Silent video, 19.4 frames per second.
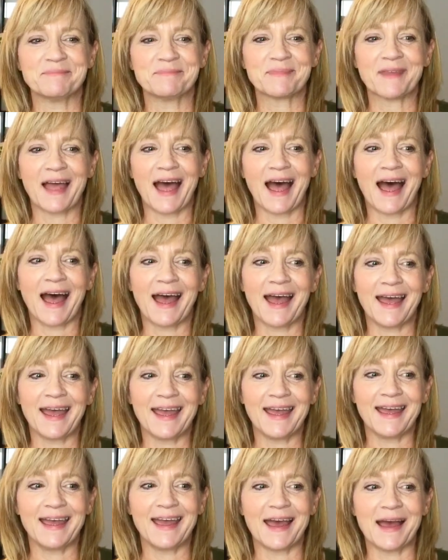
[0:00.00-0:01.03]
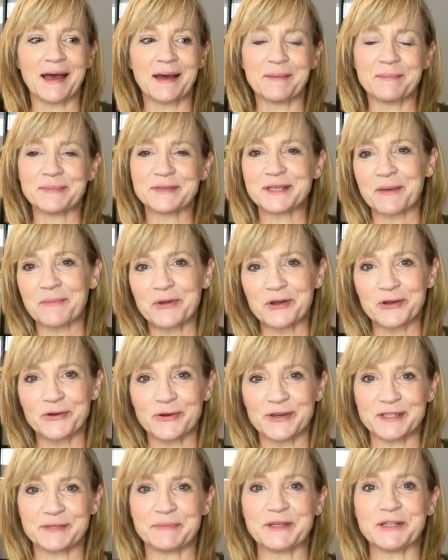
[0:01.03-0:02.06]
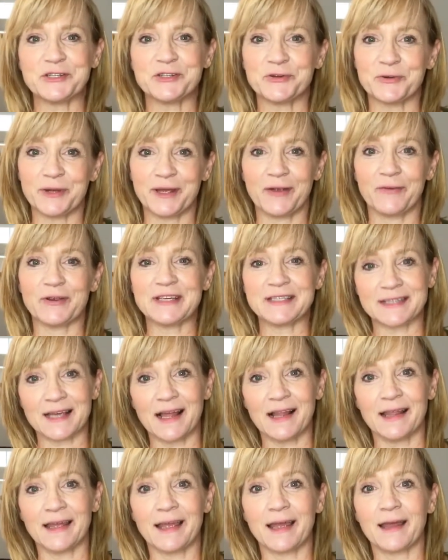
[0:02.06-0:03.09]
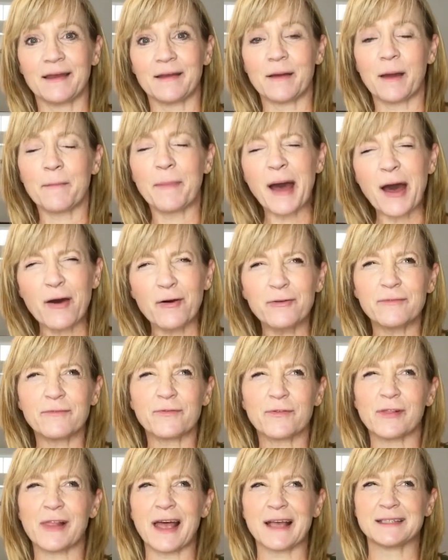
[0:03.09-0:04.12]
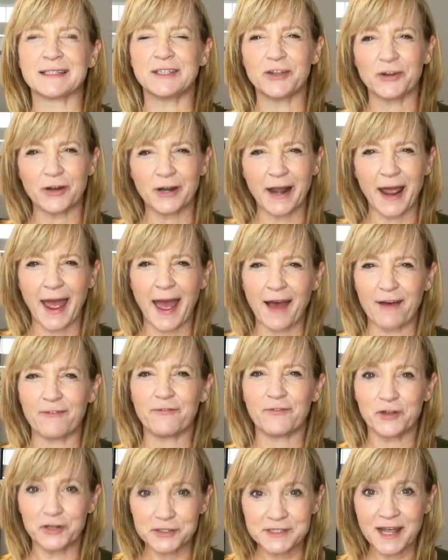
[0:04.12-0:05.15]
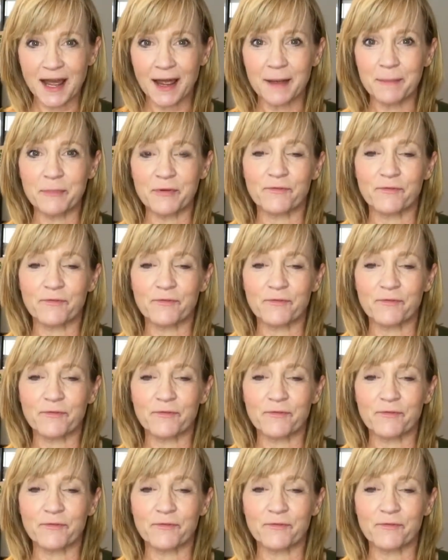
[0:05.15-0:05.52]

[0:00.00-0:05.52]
I am someone who has been doing reselling about for the last year and a half full time.